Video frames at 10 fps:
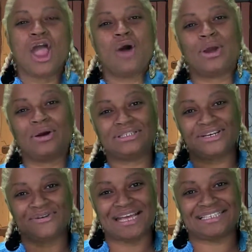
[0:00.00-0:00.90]
We're going to see
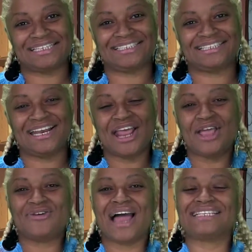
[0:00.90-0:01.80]
you next season.
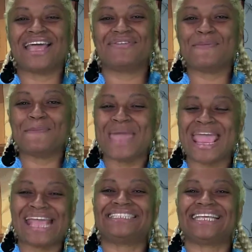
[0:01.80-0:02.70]
You guys have an
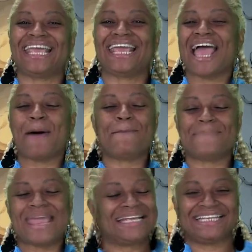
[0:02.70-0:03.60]
amazing,
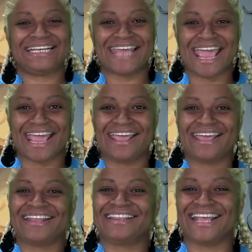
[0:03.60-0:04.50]
amazing day.
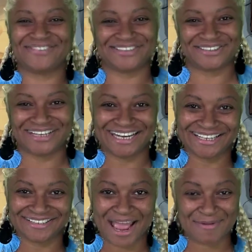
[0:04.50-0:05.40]
Thanks for tuning
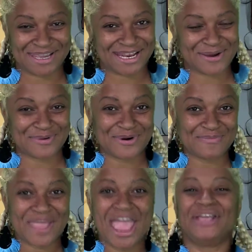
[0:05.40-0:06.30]
in. I'm Kitty
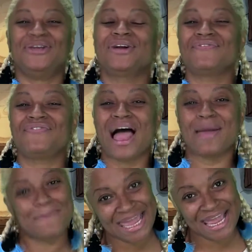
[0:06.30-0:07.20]
Kaboom. You can
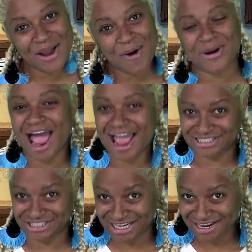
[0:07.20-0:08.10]
find me on
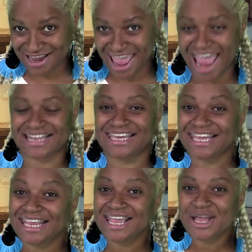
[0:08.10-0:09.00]
IG at
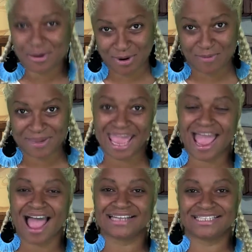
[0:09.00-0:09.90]
Kitty Kaboom.
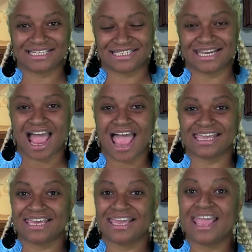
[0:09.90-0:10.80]

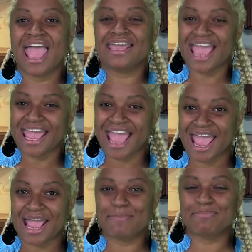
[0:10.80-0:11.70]

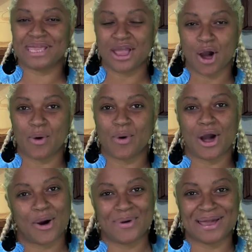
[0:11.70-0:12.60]

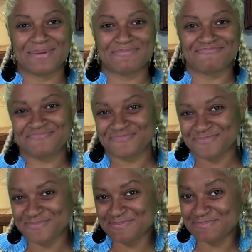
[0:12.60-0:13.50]
KITTIEKABOOM.
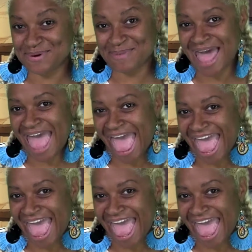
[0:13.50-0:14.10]
Bye-bye.